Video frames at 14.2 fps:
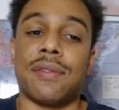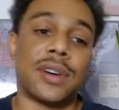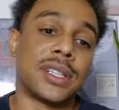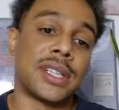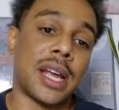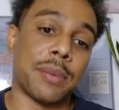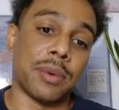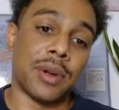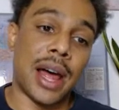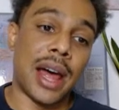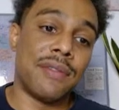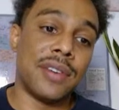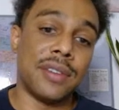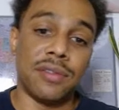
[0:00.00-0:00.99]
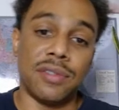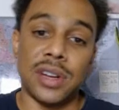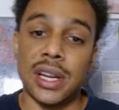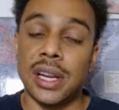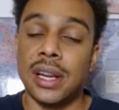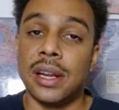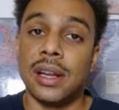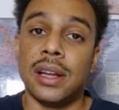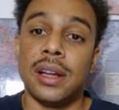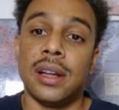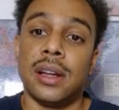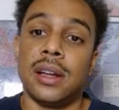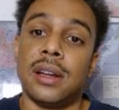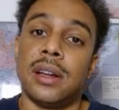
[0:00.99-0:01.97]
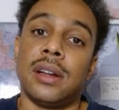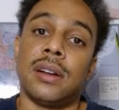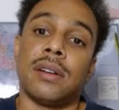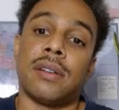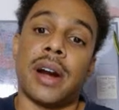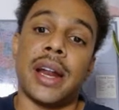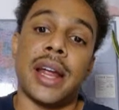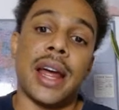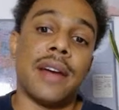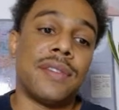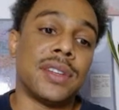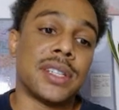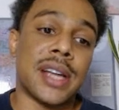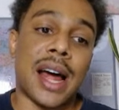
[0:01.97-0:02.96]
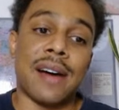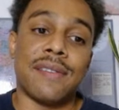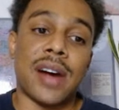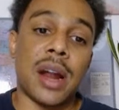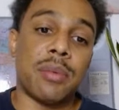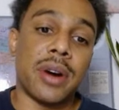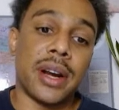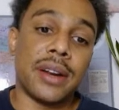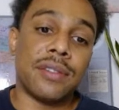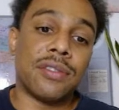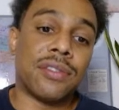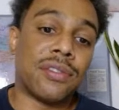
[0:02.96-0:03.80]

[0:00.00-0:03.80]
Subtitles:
For example, F and V, right? F is not vibrating,